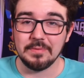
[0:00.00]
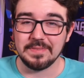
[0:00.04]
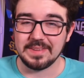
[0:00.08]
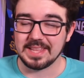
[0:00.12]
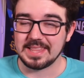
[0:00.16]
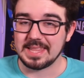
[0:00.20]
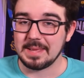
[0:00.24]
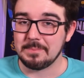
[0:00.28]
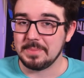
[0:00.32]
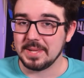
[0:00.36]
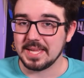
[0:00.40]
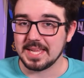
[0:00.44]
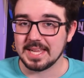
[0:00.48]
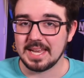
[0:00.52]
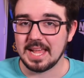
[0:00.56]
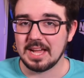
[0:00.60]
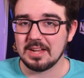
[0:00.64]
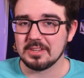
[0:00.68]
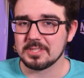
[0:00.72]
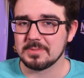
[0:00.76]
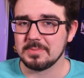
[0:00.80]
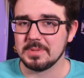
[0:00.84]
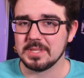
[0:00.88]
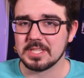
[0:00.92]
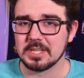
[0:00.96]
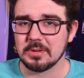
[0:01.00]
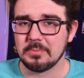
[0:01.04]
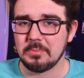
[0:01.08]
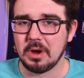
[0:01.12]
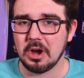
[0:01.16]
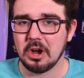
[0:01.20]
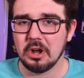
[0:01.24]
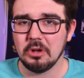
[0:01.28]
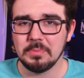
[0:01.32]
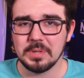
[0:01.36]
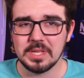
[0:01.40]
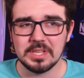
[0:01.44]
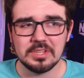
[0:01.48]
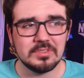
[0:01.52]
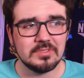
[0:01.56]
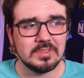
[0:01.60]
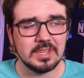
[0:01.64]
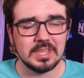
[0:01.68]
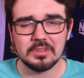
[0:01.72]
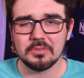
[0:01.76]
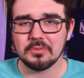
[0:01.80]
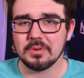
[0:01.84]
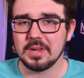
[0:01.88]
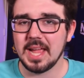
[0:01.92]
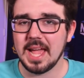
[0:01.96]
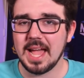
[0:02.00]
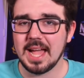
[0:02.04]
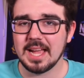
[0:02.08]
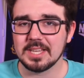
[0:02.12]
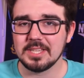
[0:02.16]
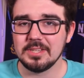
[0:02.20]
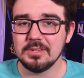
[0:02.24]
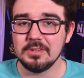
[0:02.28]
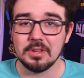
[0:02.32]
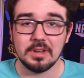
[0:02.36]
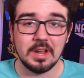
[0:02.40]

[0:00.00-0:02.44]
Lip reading: We've got that big announcement tomorrow. It'll be interesting to react to.